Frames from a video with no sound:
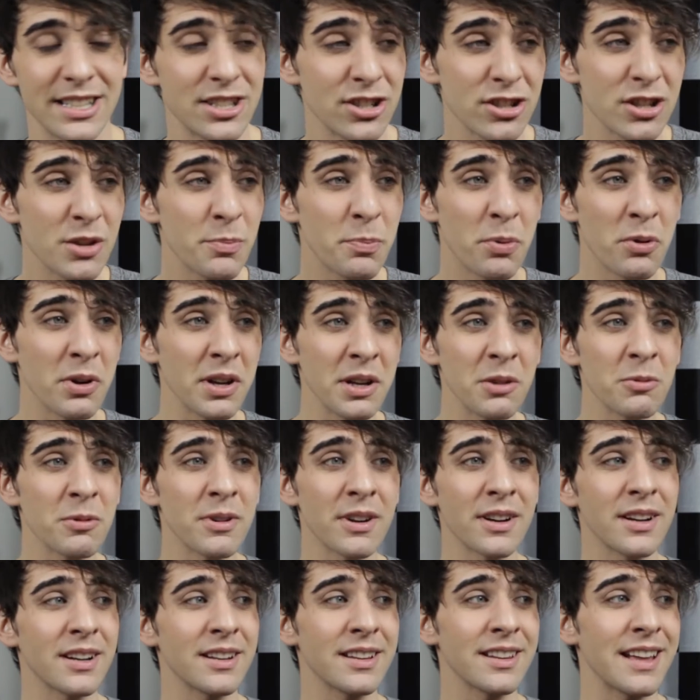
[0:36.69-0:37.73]
to the point
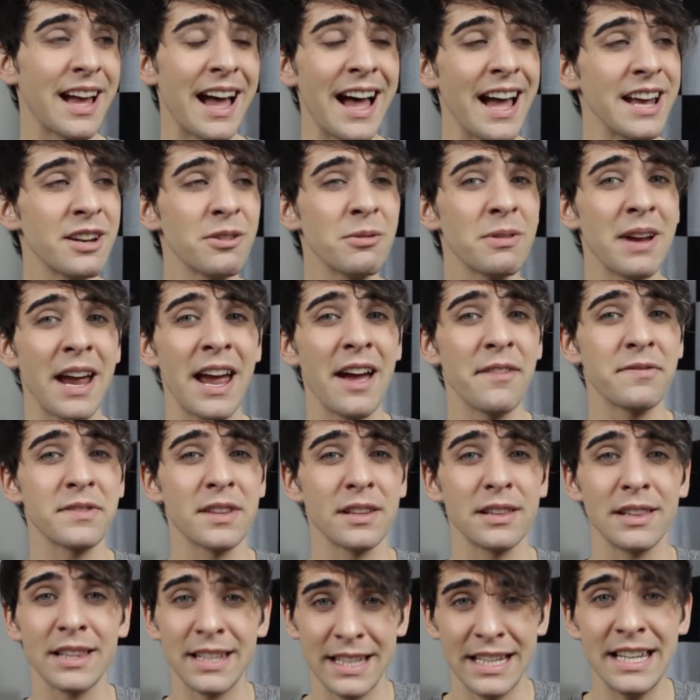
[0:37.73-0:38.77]
where I don't have
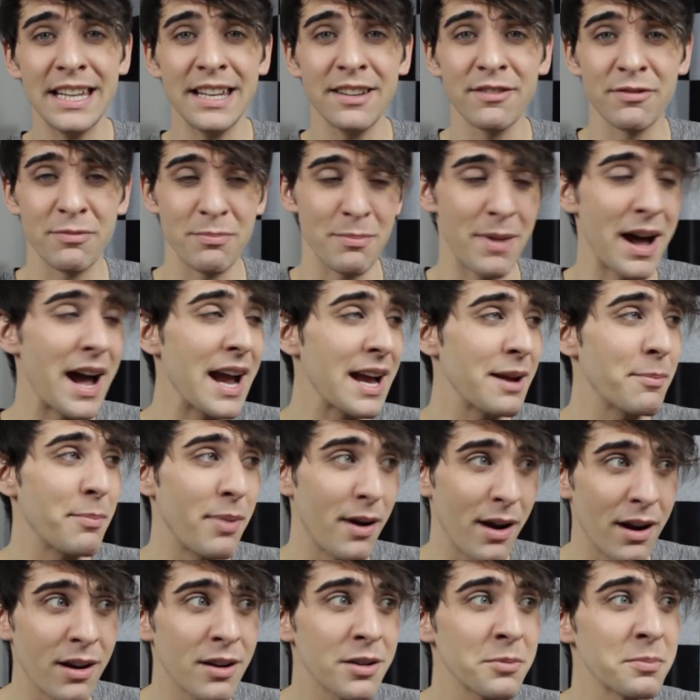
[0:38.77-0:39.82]
to leave my
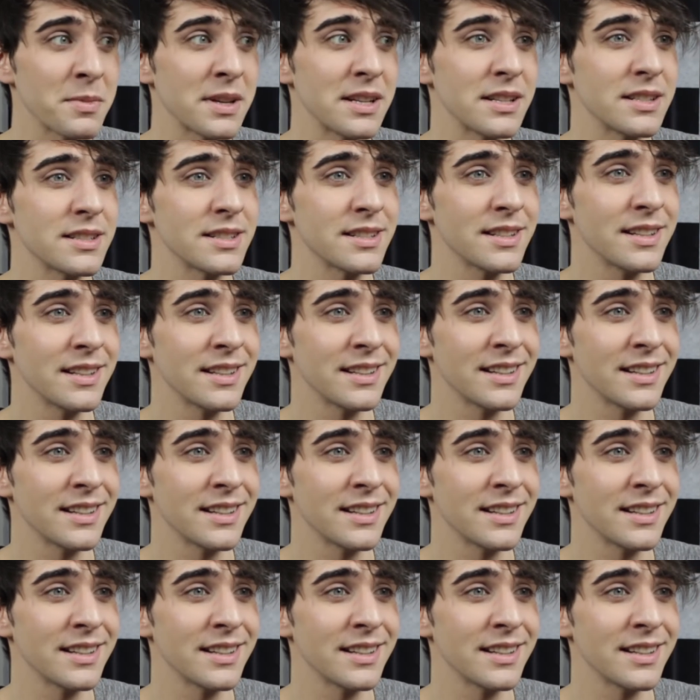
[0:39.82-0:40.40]
apartment.